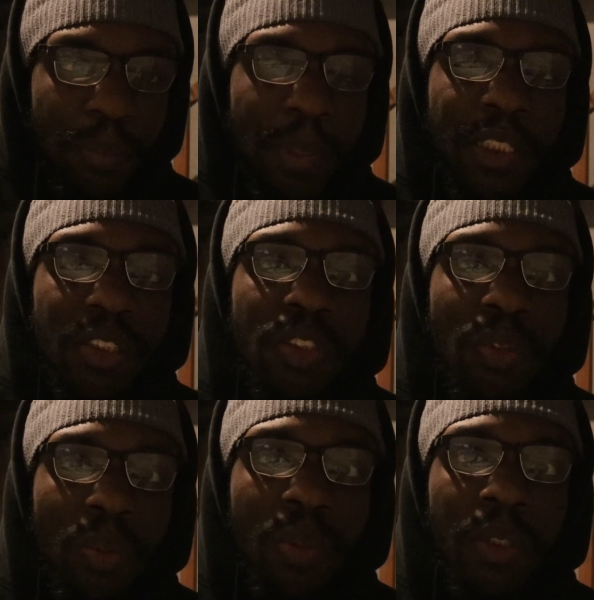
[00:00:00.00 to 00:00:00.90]
about to
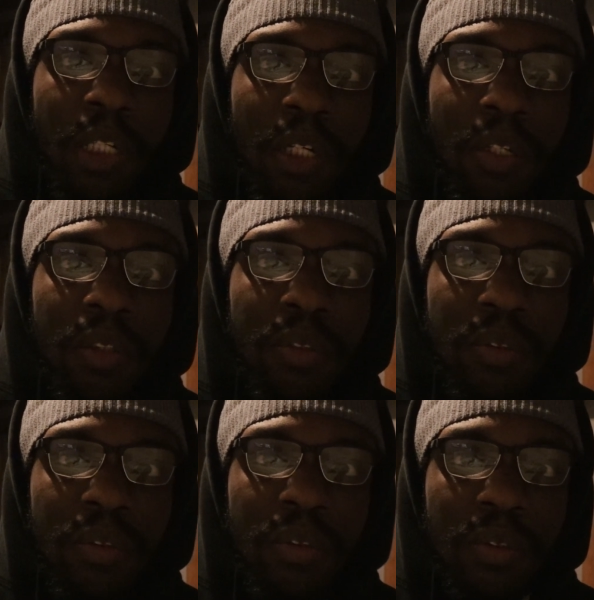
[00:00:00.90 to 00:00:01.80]
soar, y'all.
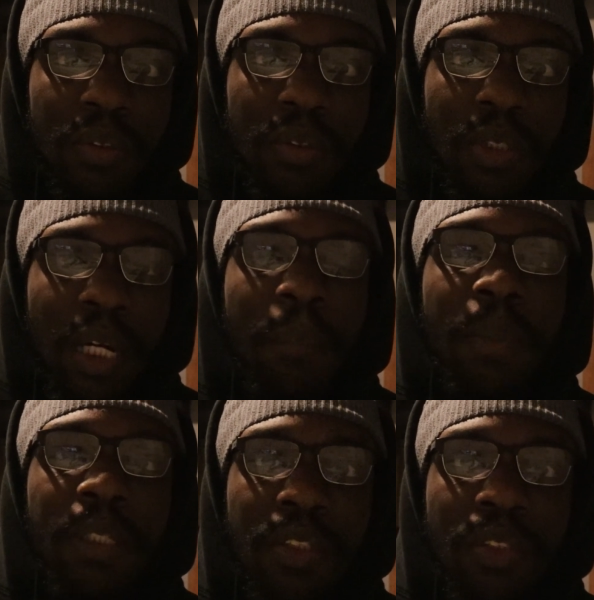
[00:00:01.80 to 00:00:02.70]
I'm
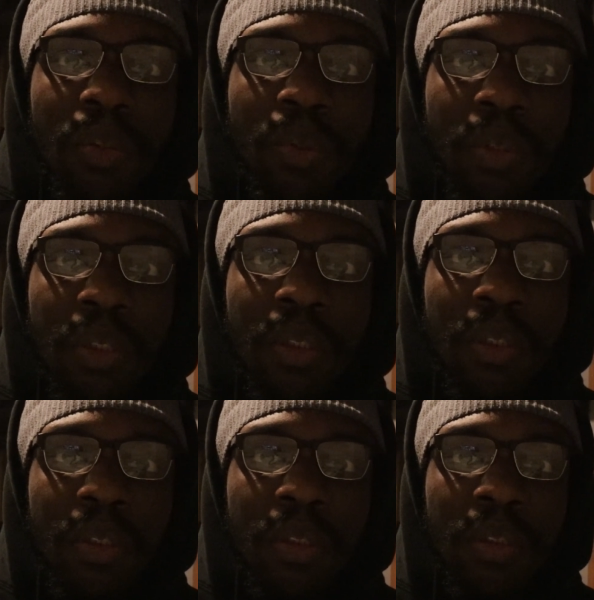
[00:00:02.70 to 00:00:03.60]
about to soar.
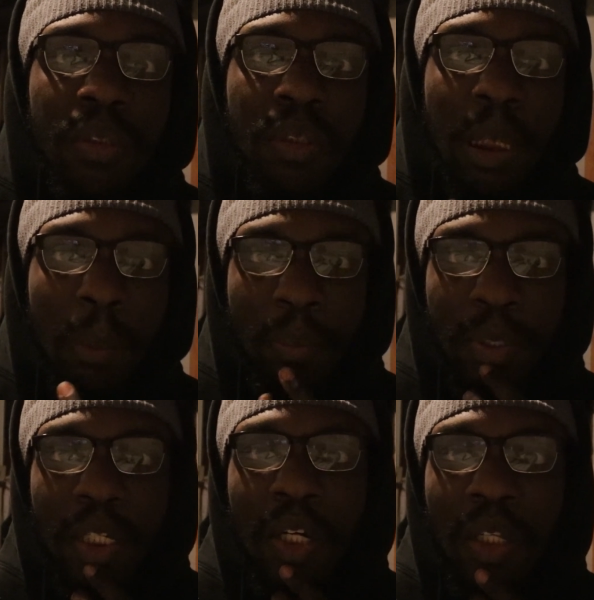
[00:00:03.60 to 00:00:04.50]
I'm gonna
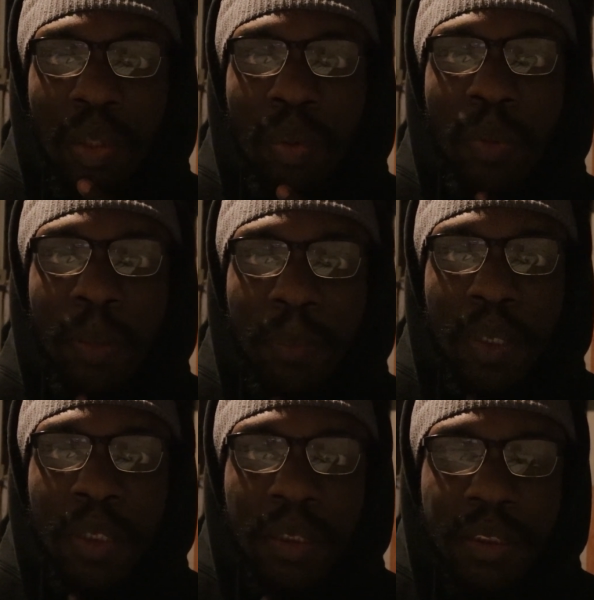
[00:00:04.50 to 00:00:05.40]
bring y'all along with
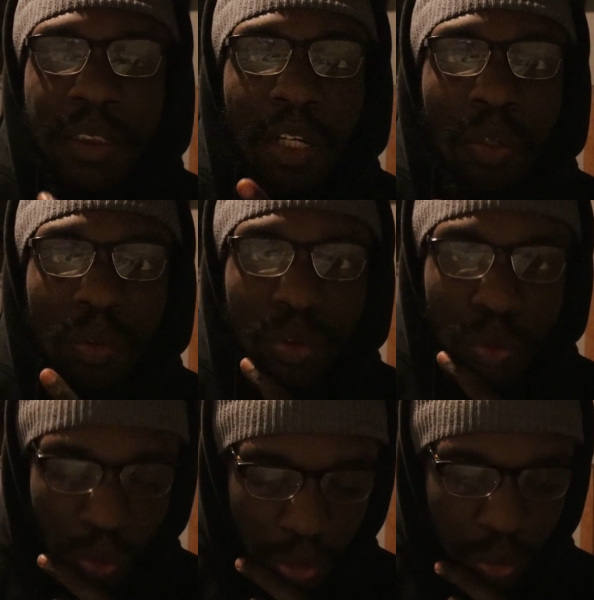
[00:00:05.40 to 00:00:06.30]
me, cause y'all gonna
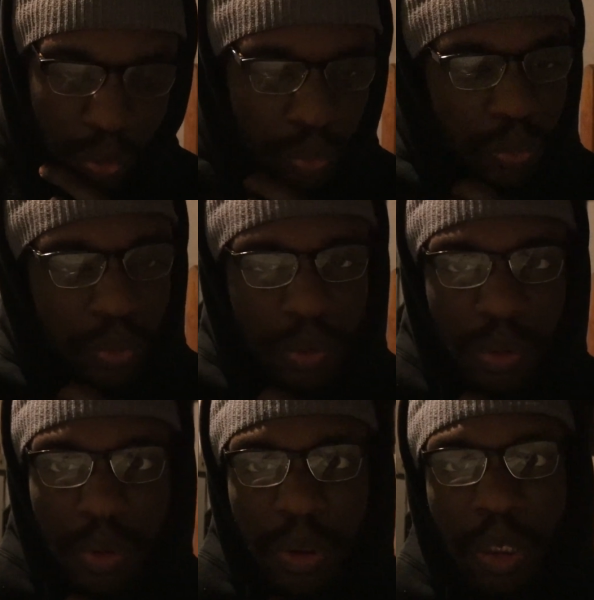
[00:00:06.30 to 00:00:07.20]
soar too.
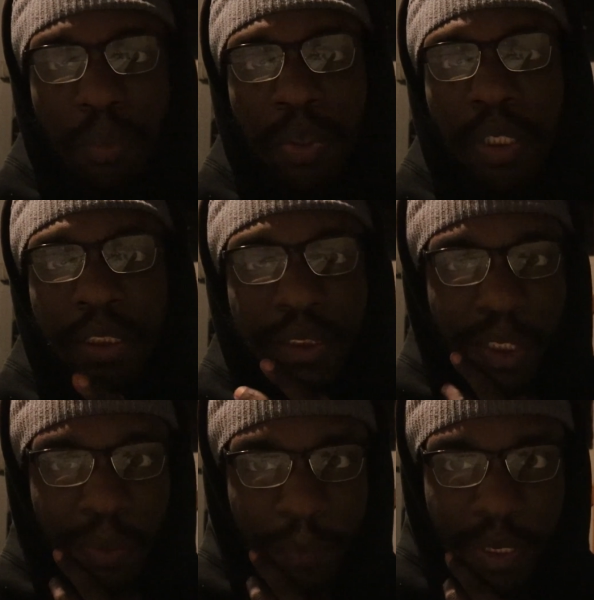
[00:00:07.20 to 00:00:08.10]
I wanna get
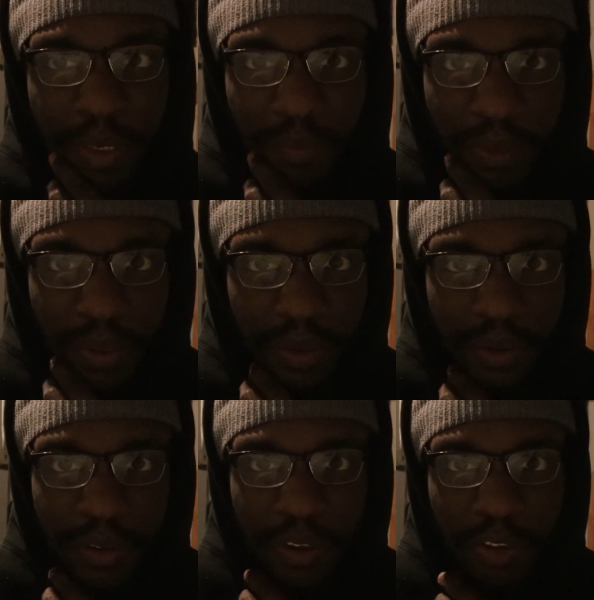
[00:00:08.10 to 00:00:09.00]
y'all mind
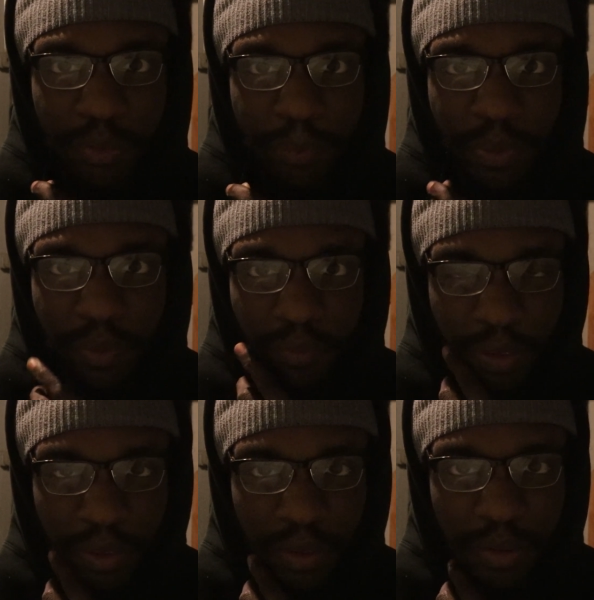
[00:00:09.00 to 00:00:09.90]
right, get y'all spirit
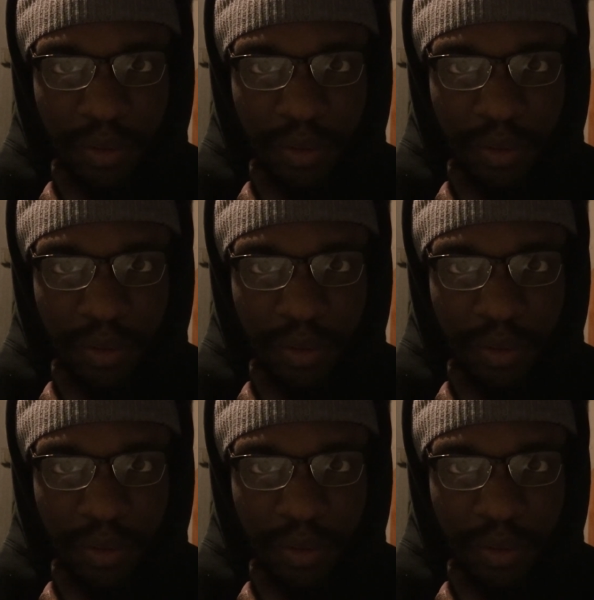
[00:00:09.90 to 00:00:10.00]
right.